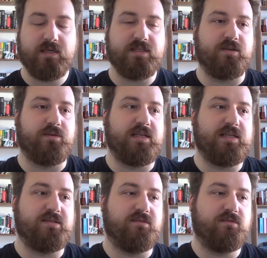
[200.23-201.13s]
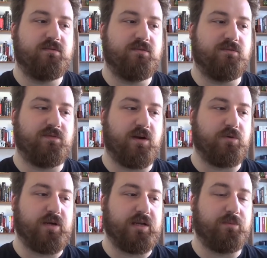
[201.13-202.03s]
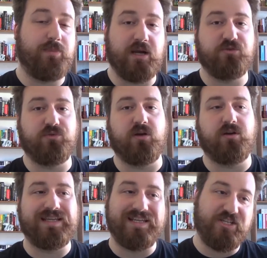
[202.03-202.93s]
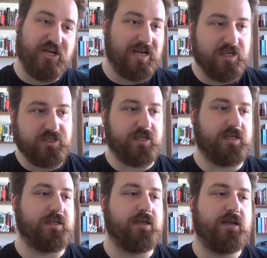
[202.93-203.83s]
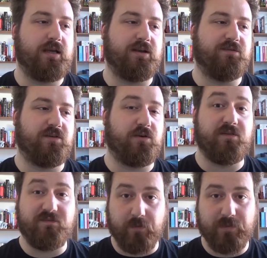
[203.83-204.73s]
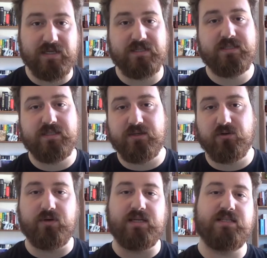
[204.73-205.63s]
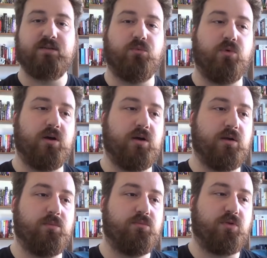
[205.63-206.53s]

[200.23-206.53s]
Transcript: So these very patriarchy challenging and very feminist stories were